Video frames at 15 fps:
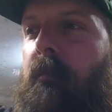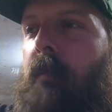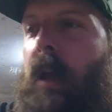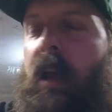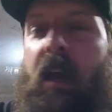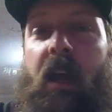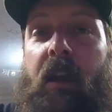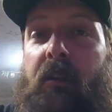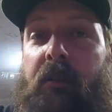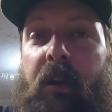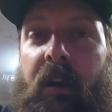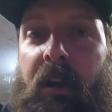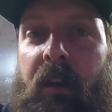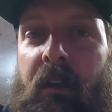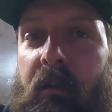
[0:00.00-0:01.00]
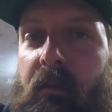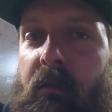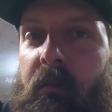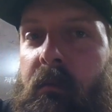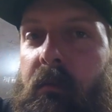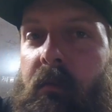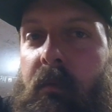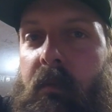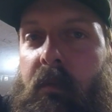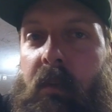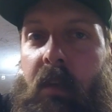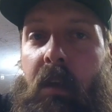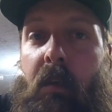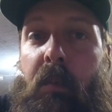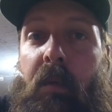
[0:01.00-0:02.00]
I got it running.
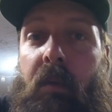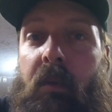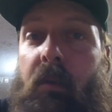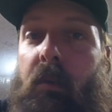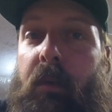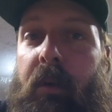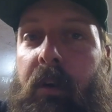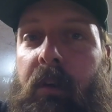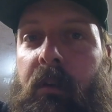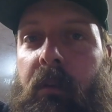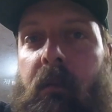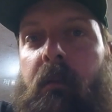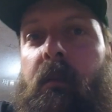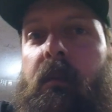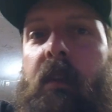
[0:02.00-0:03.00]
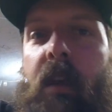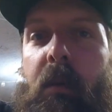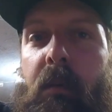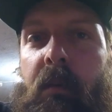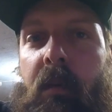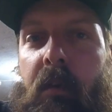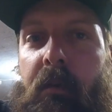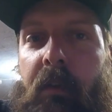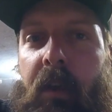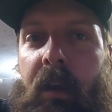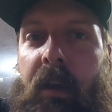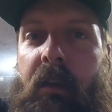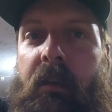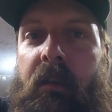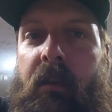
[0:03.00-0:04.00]
The computer worked. That was all
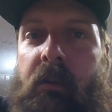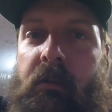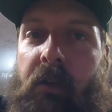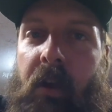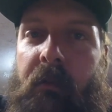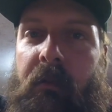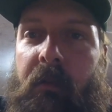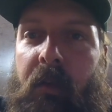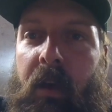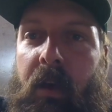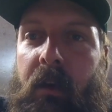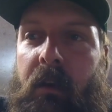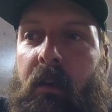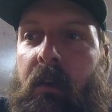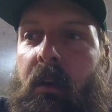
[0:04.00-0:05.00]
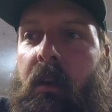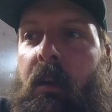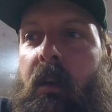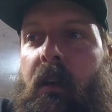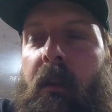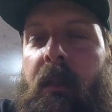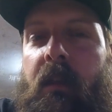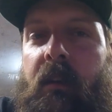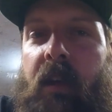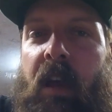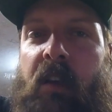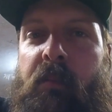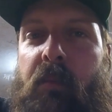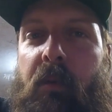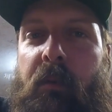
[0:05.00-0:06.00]
fine. It drives fine. The
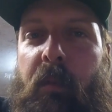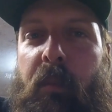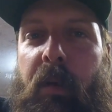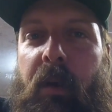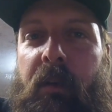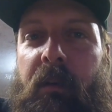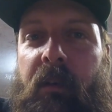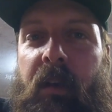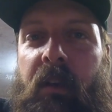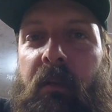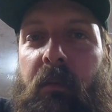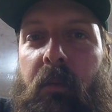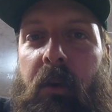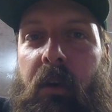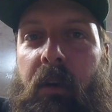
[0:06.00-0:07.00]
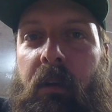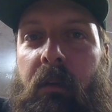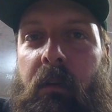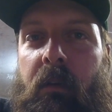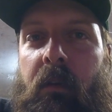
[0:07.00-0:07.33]
dashboard repair didn't work.